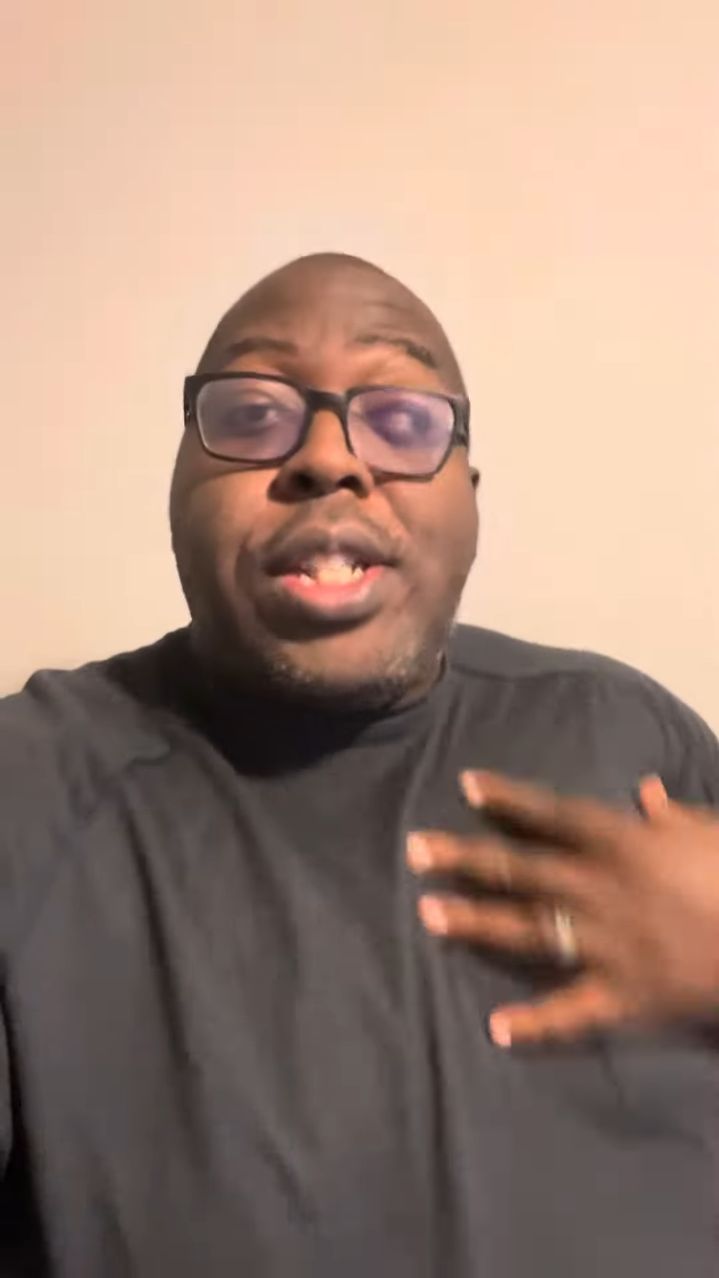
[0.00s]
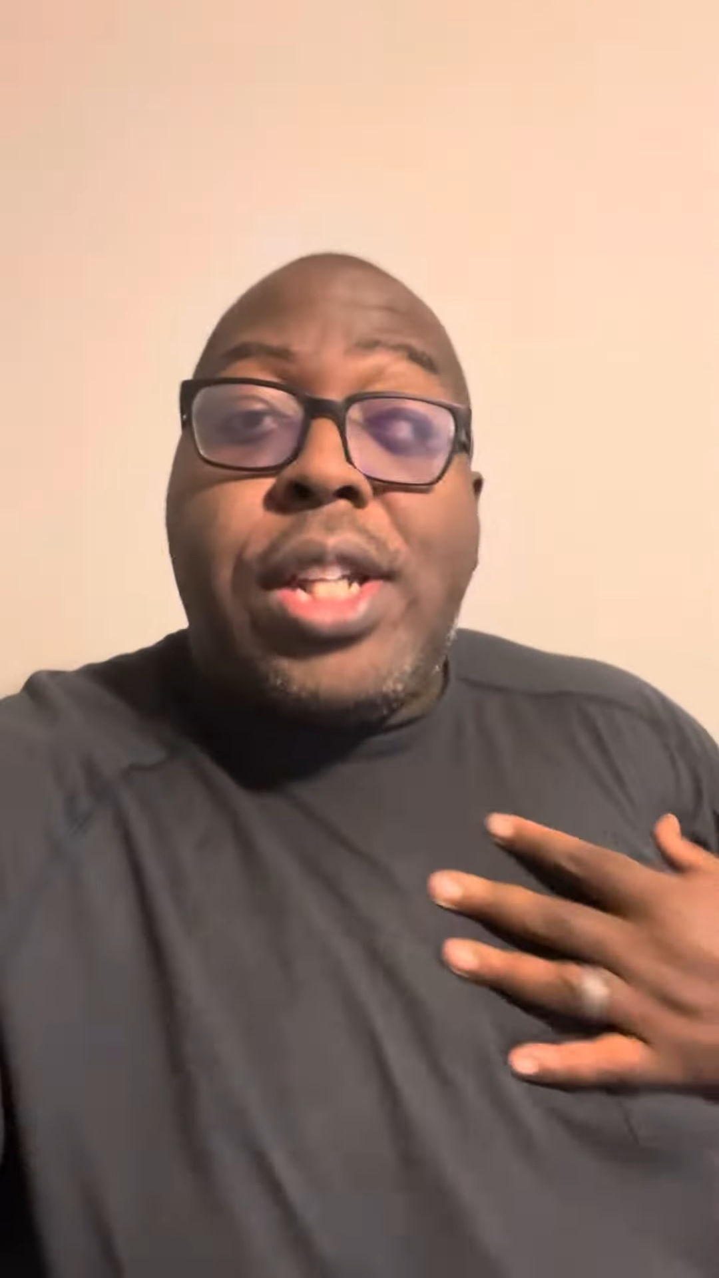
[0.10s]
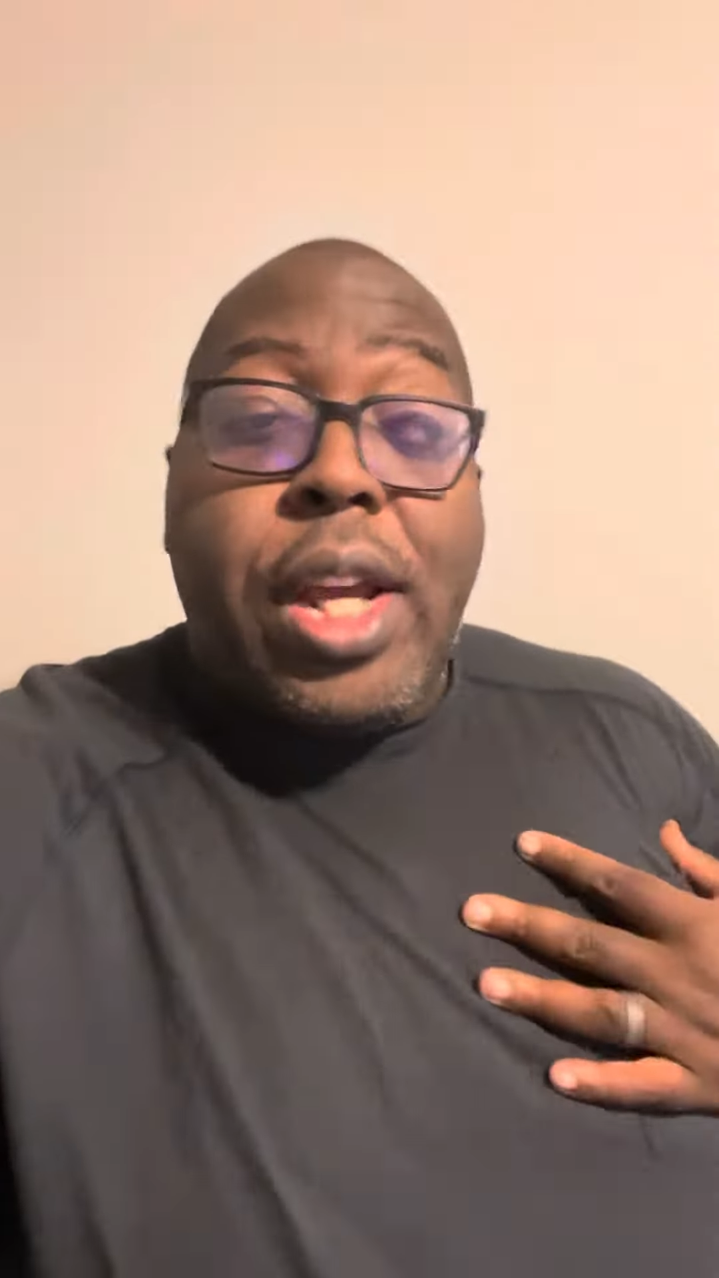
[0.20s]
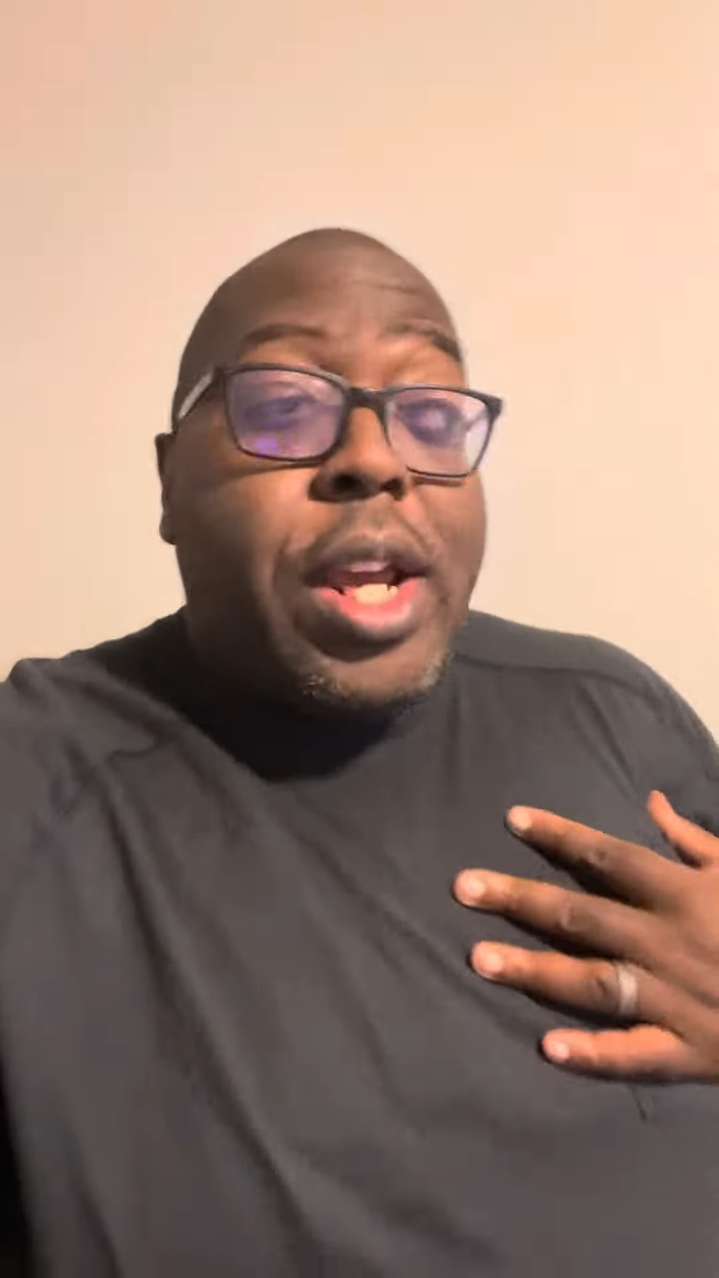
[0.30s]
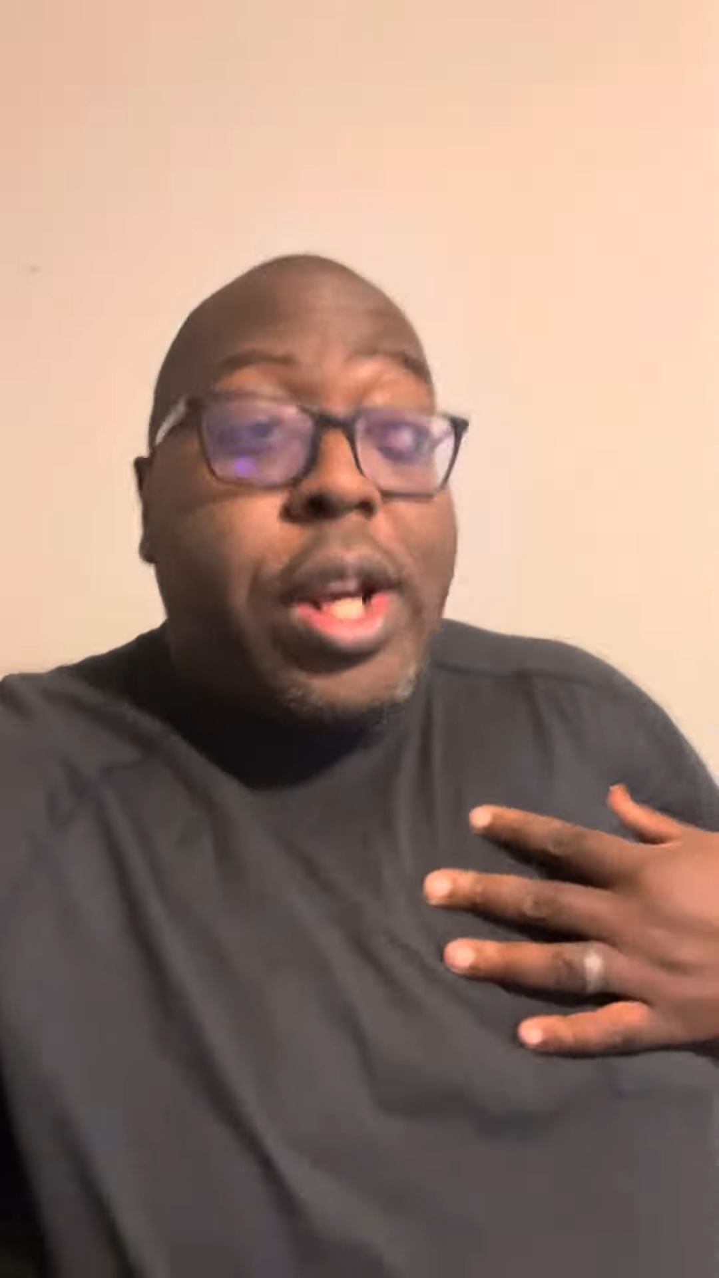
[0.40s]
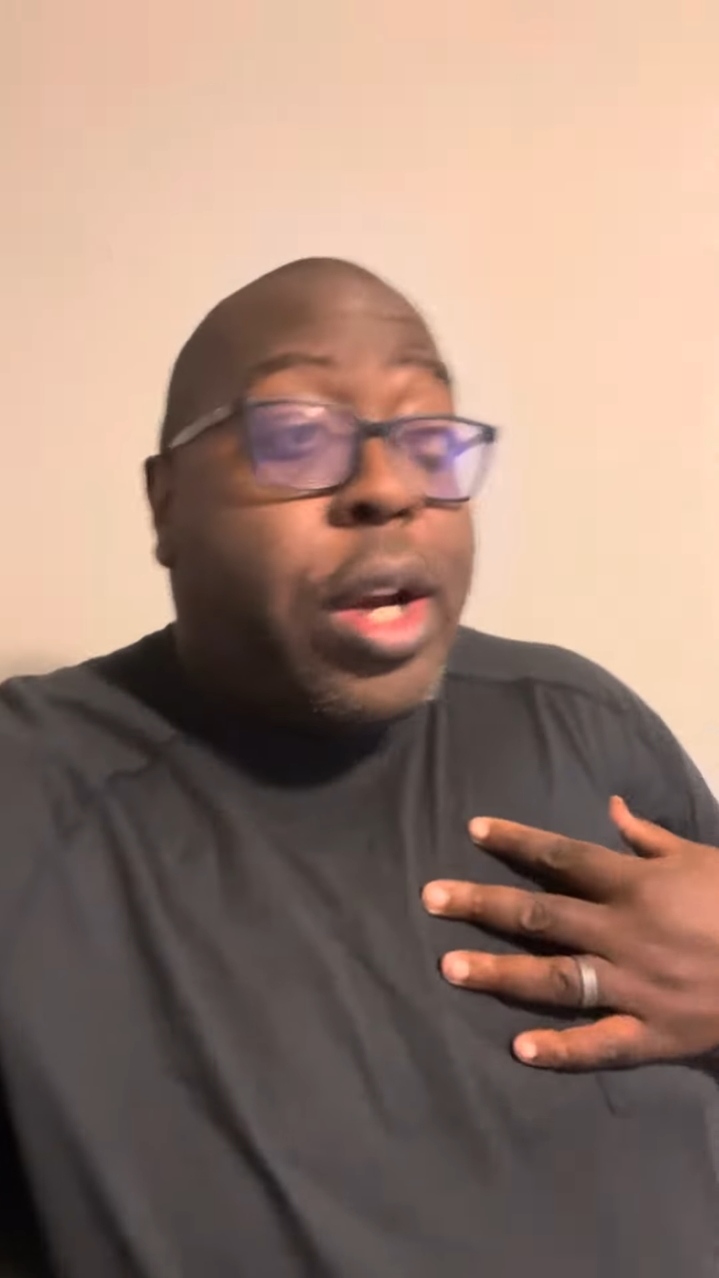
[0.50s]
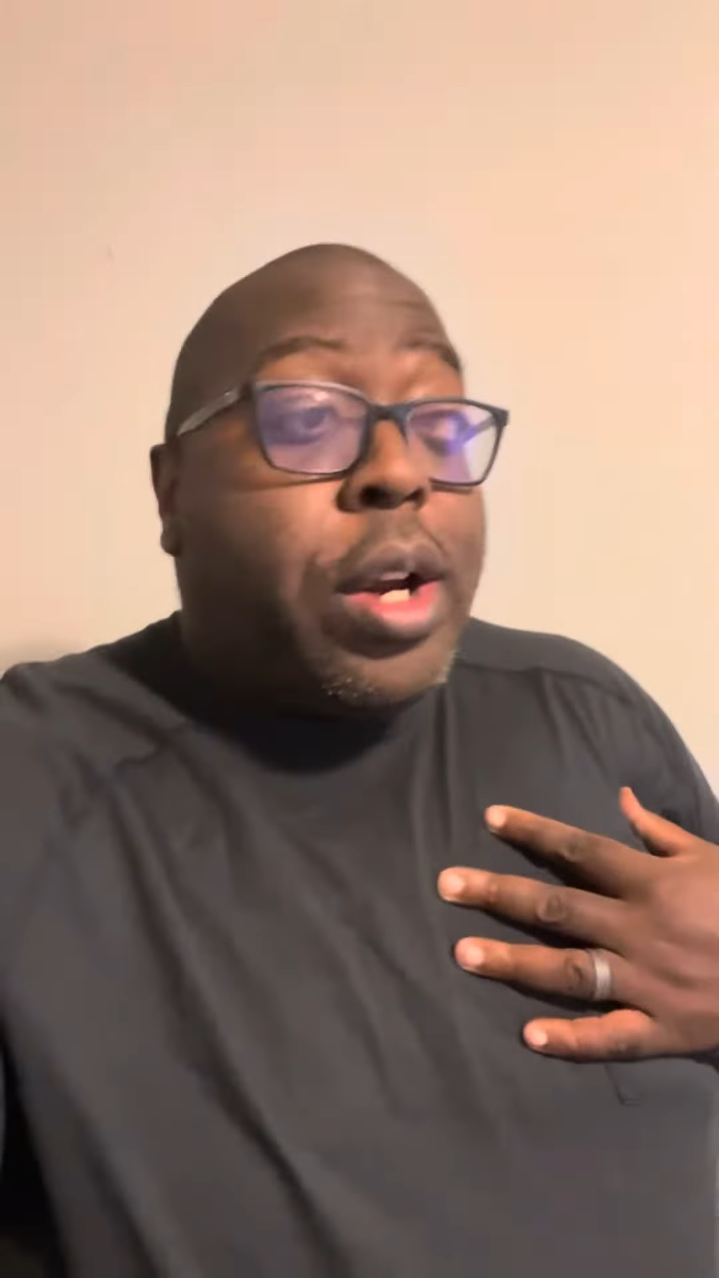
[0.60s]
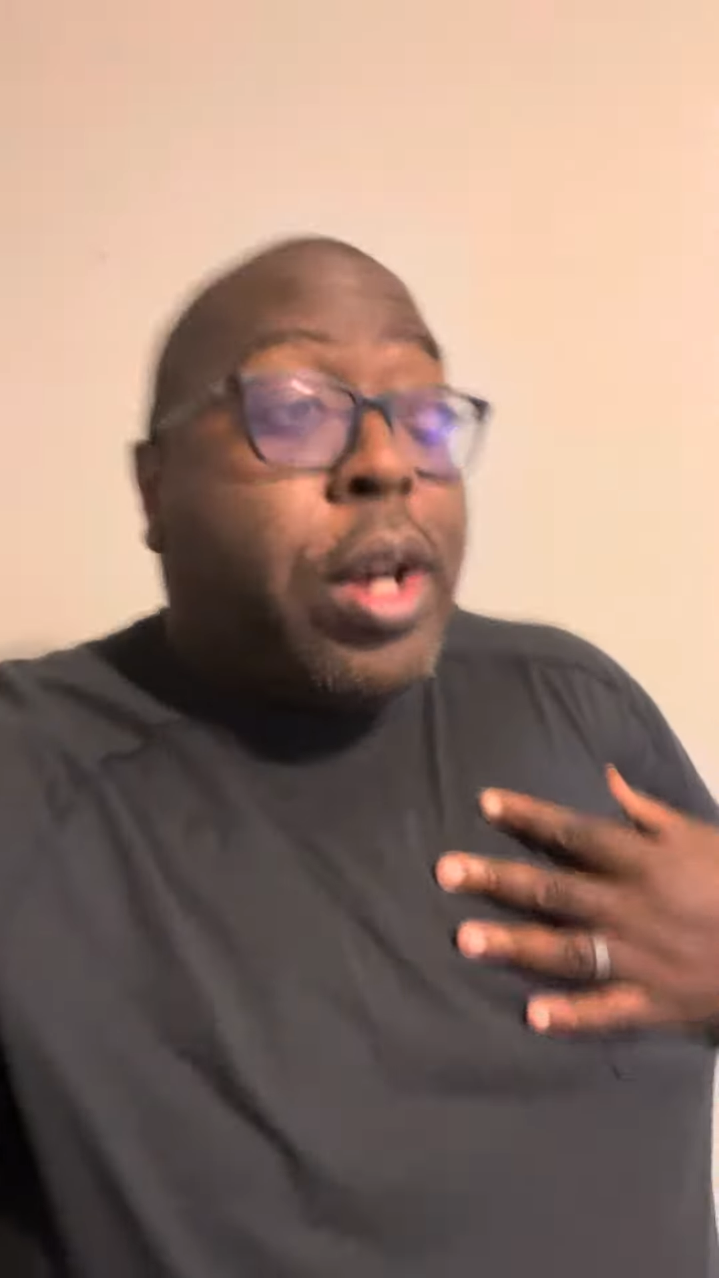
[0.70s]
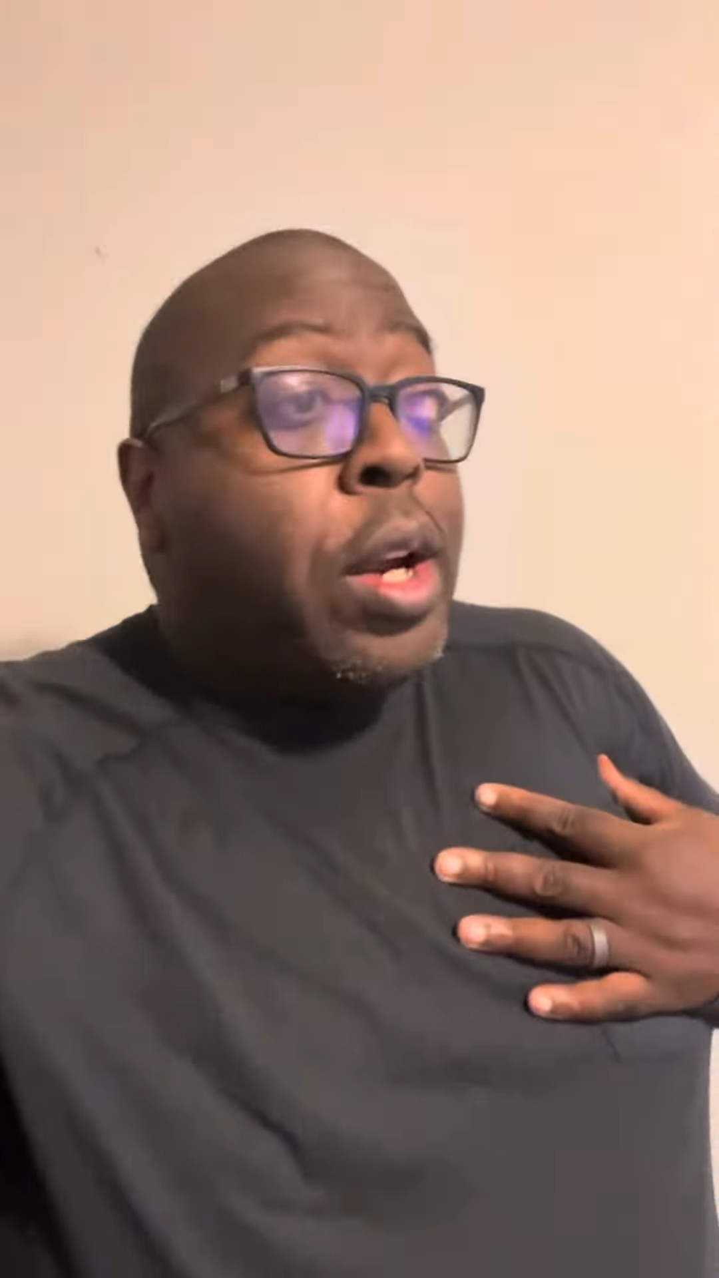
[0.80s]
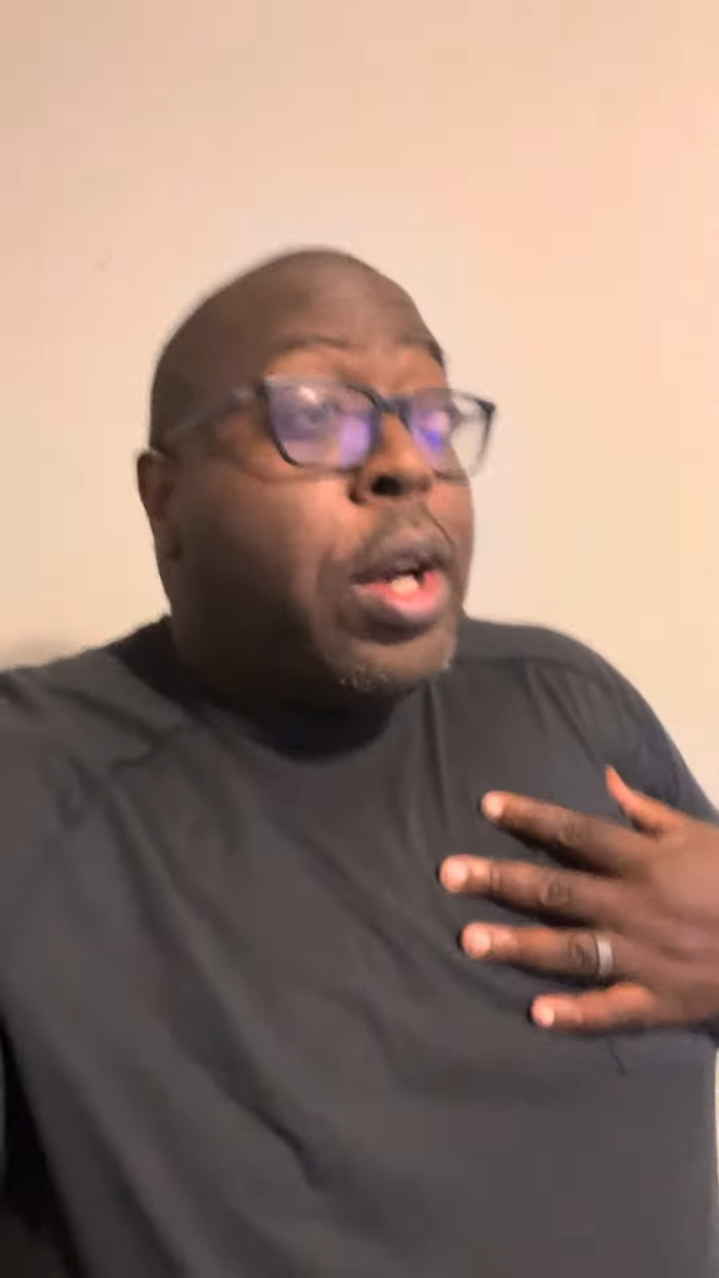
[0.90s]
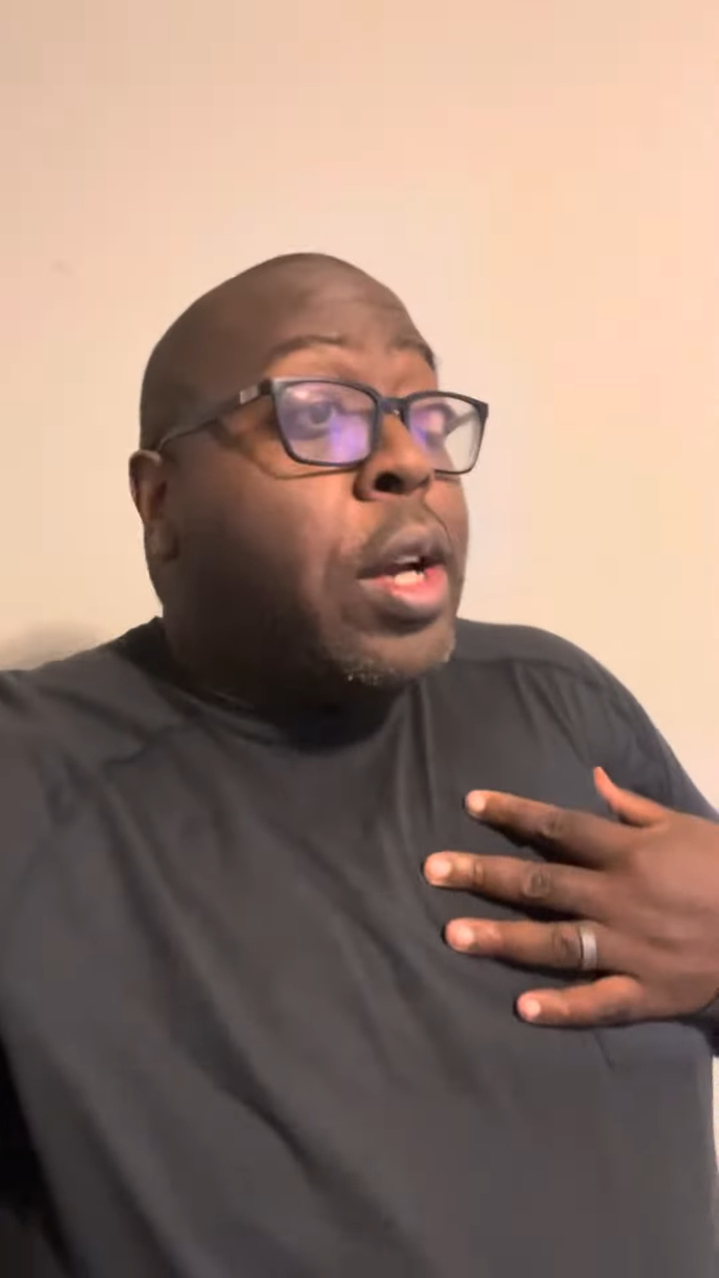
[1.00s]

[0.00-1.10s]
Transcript: sitting here